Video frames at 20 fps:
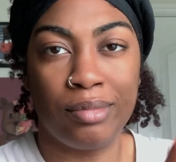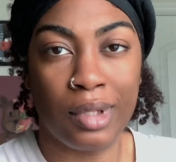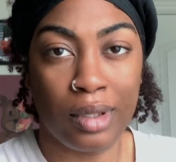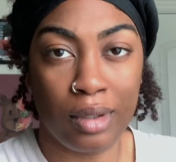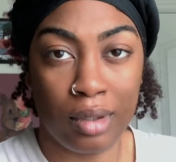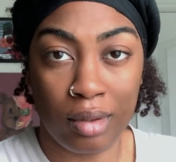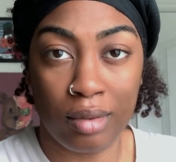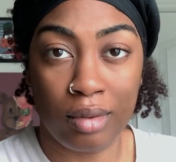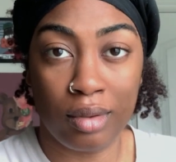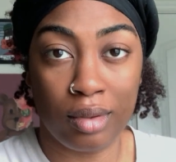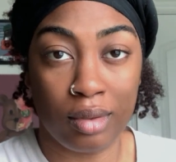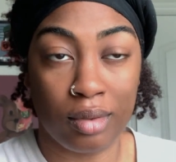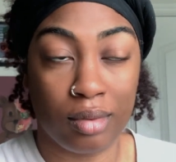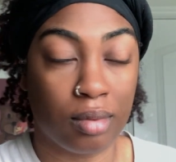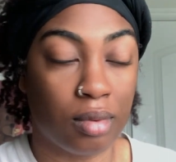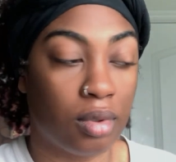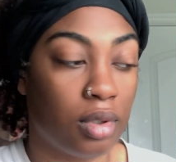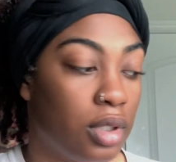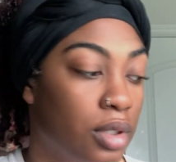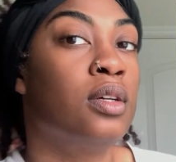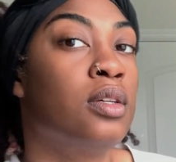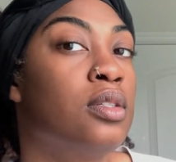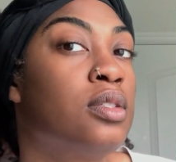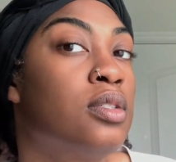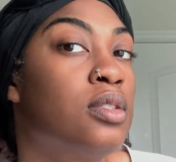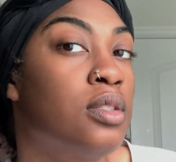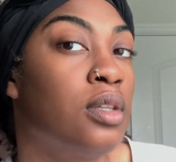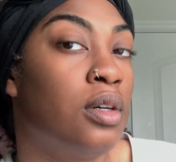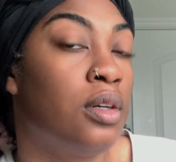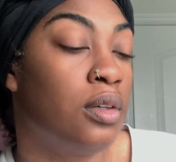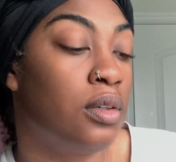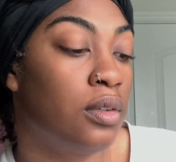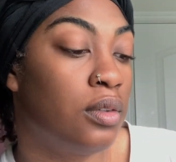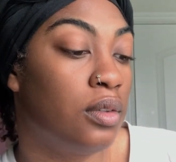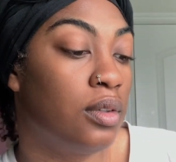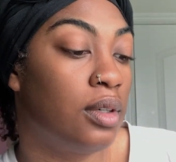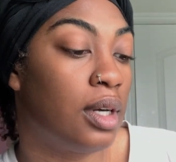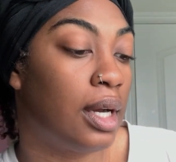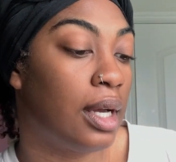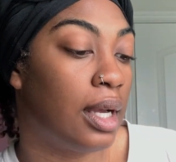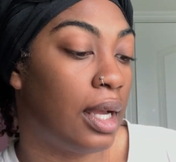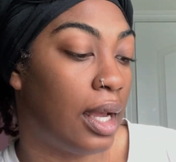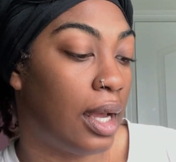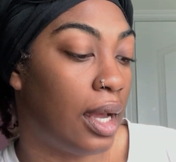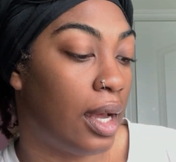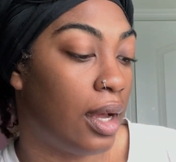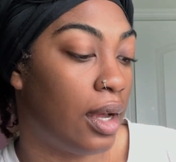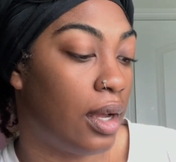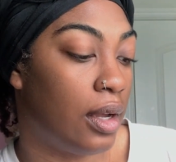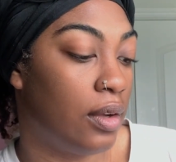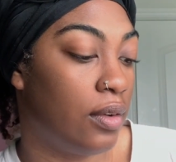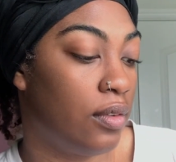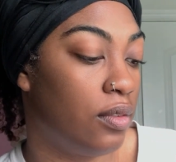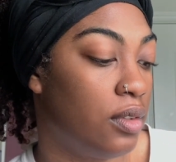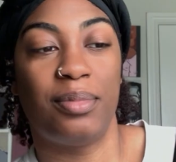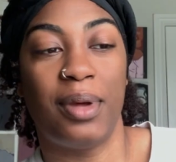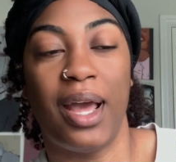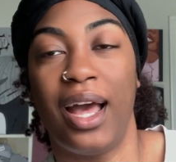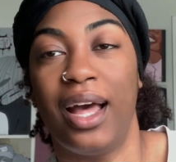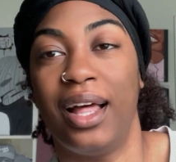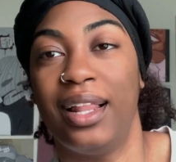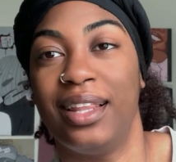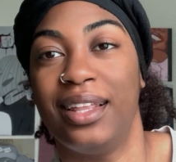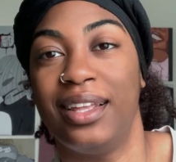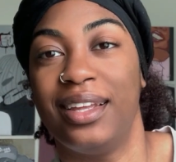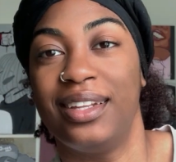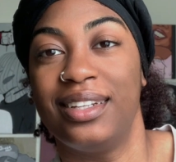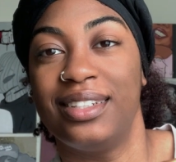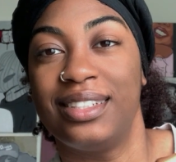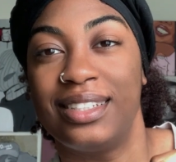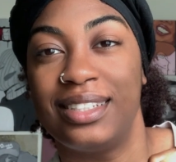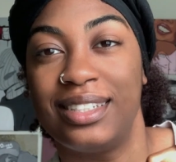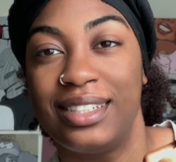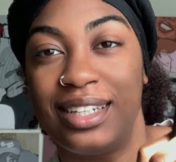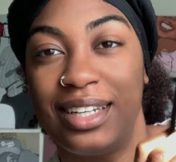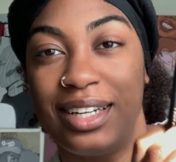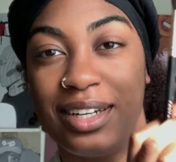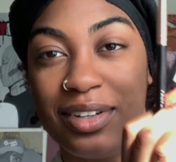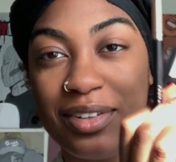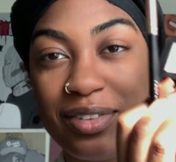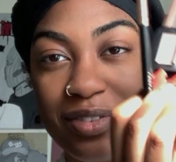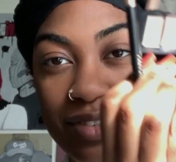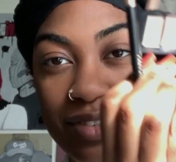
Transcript: later on, okay? So I have a palette of